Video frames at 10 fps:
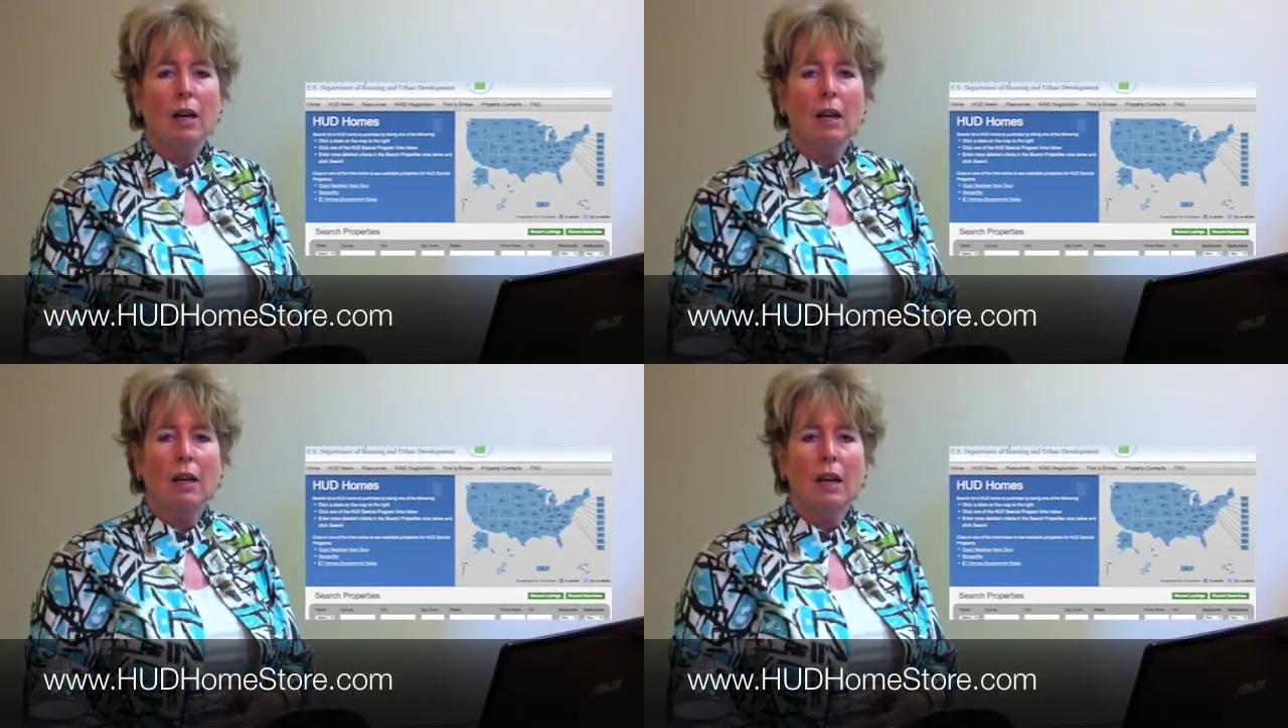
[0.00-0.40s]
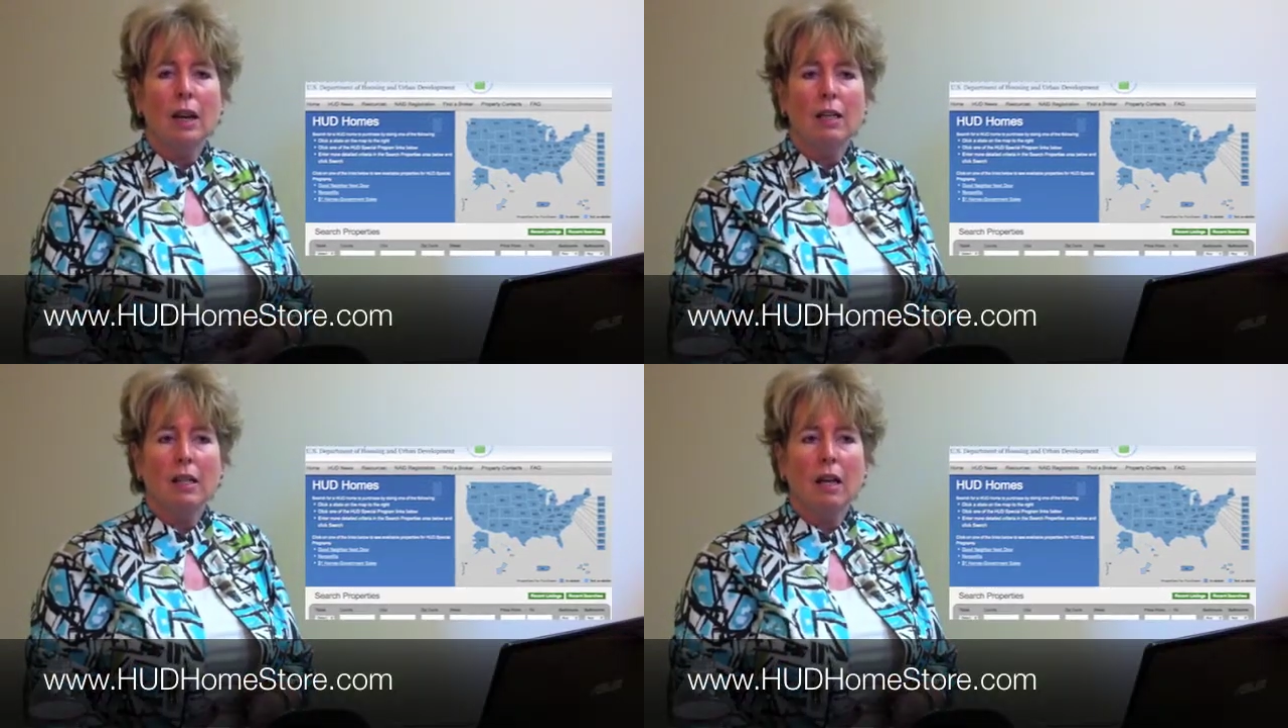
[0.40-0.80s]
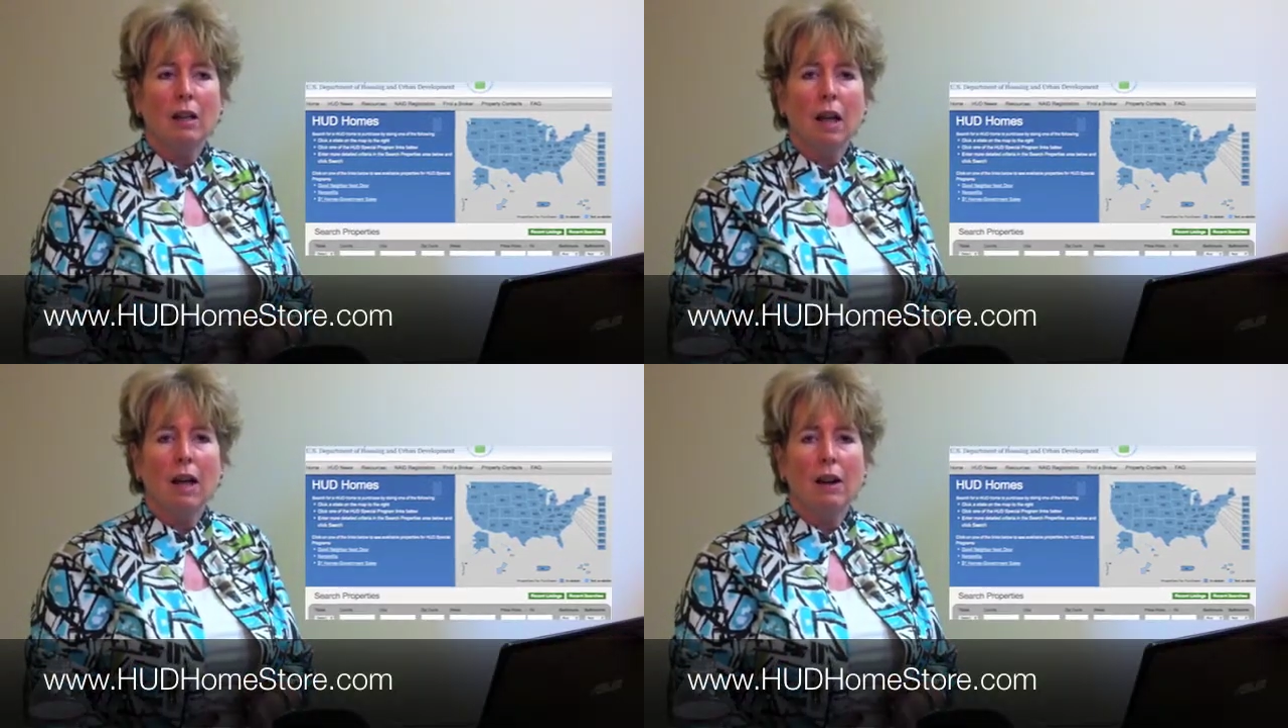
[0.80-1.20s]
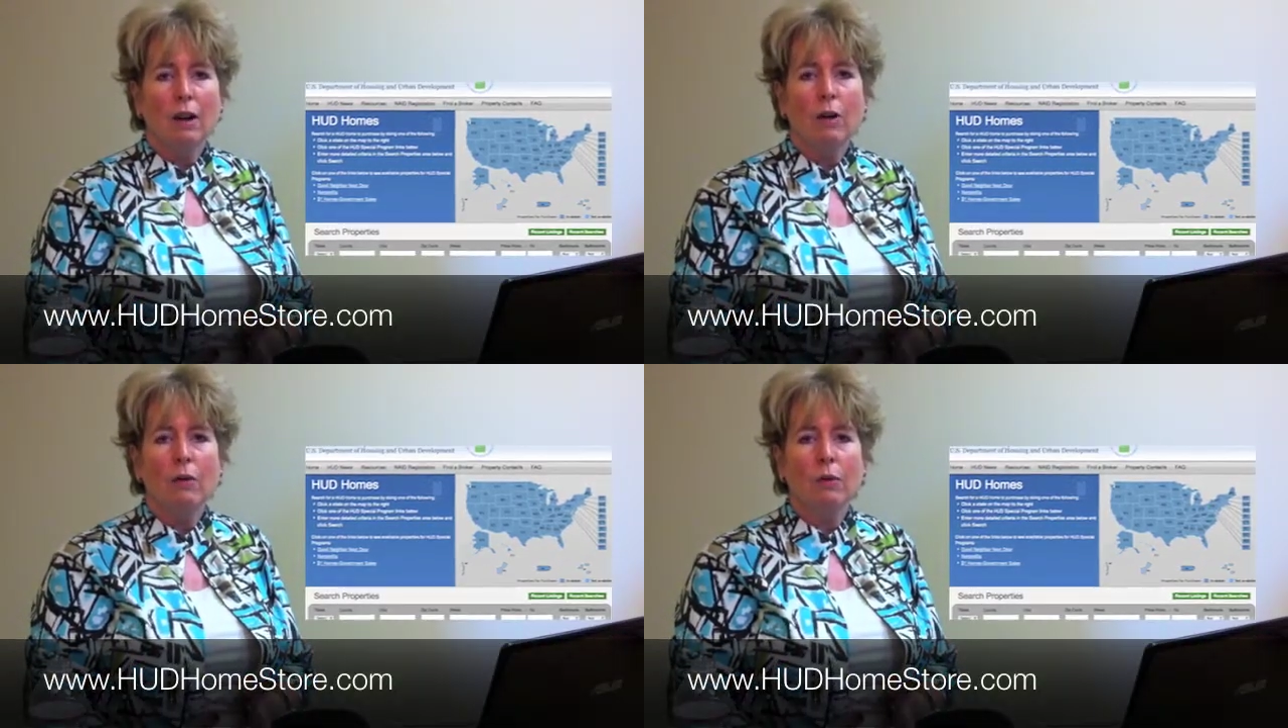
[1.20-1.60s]
It has a lot
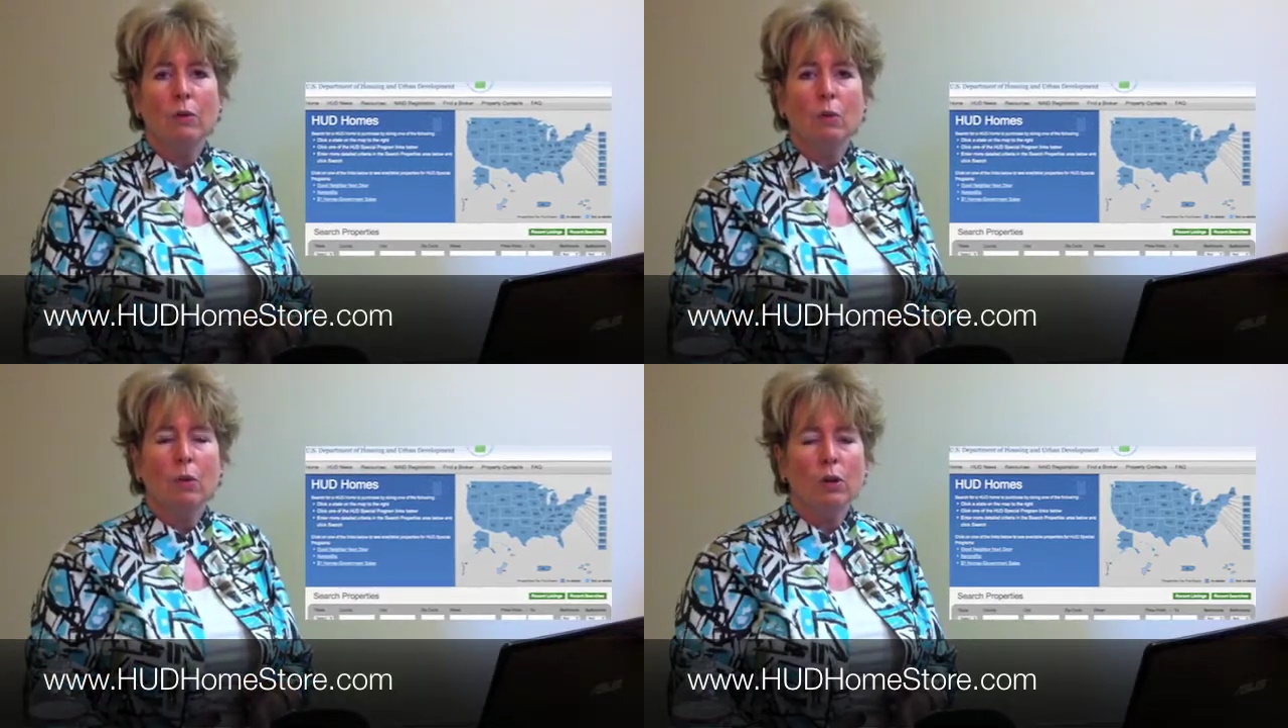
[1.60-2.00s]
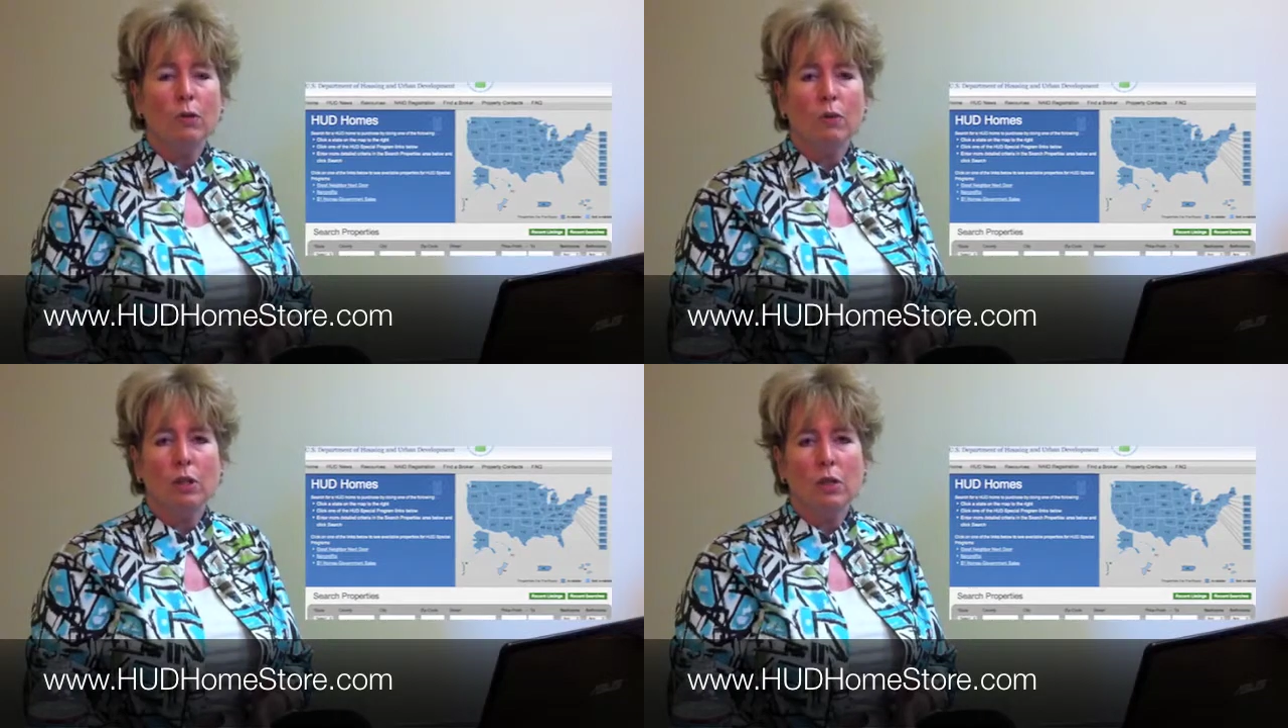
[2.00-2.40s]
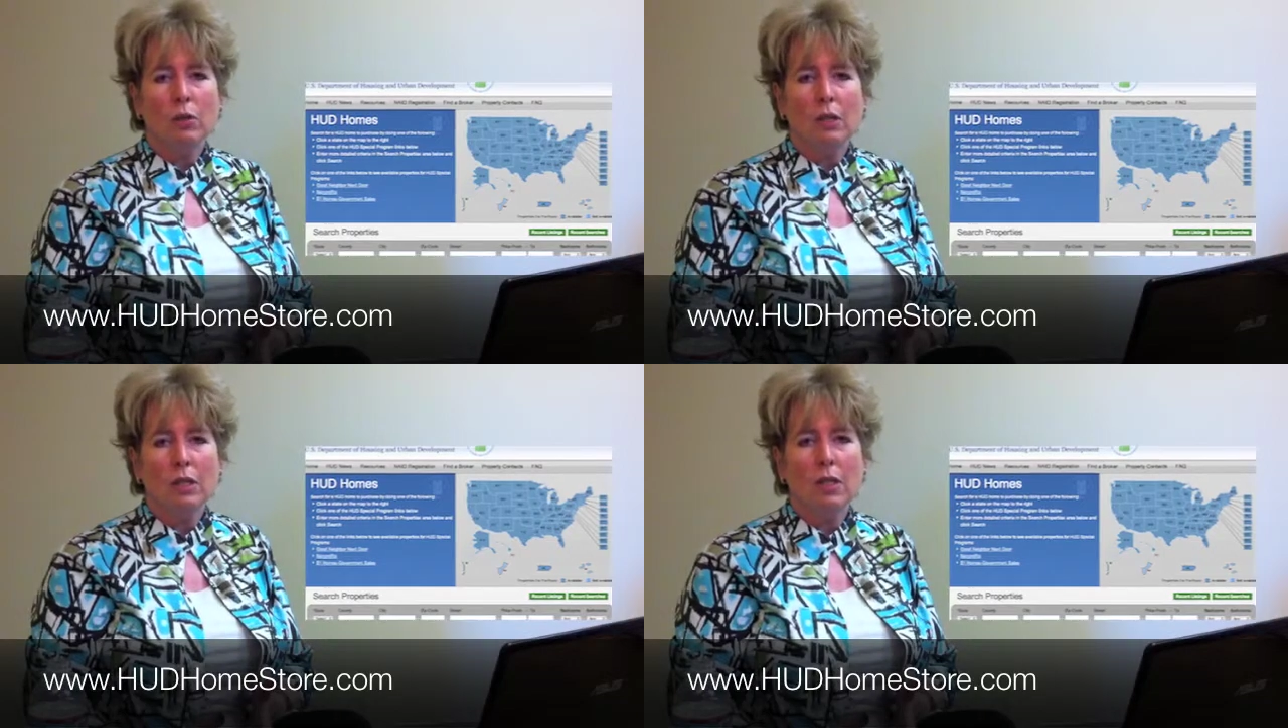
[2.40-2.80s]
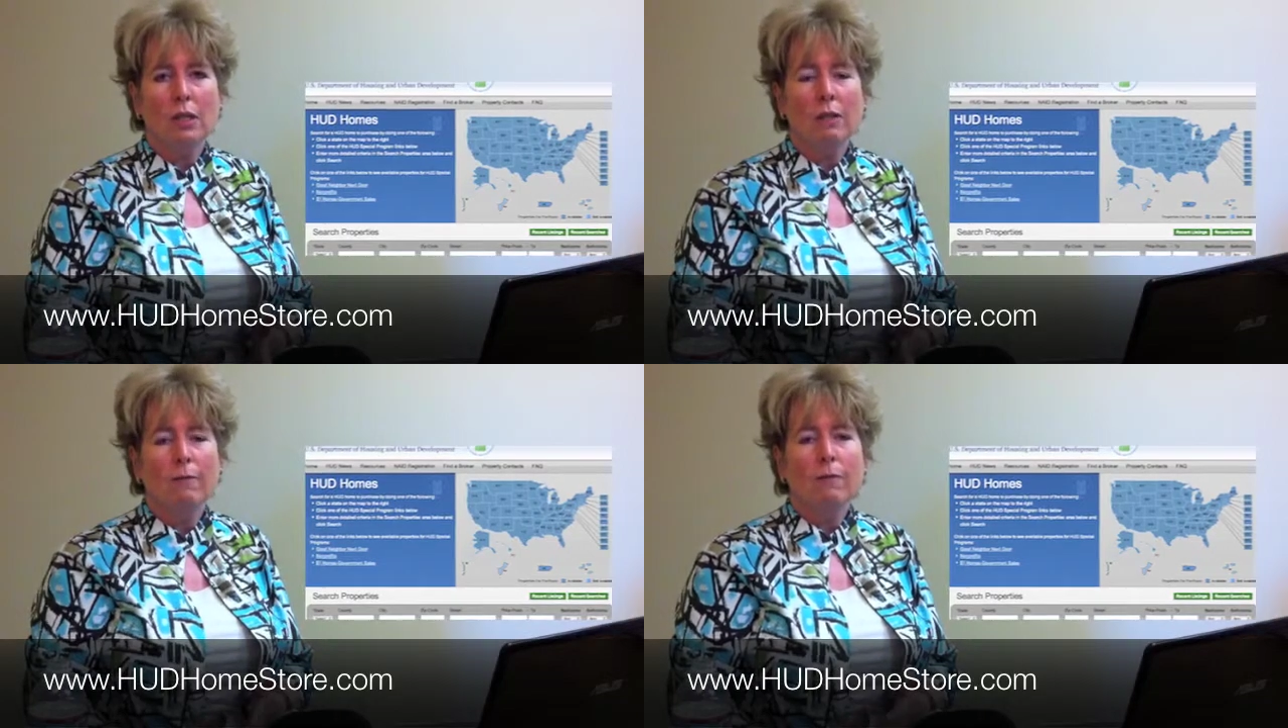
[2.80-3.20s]
of wonderful resources,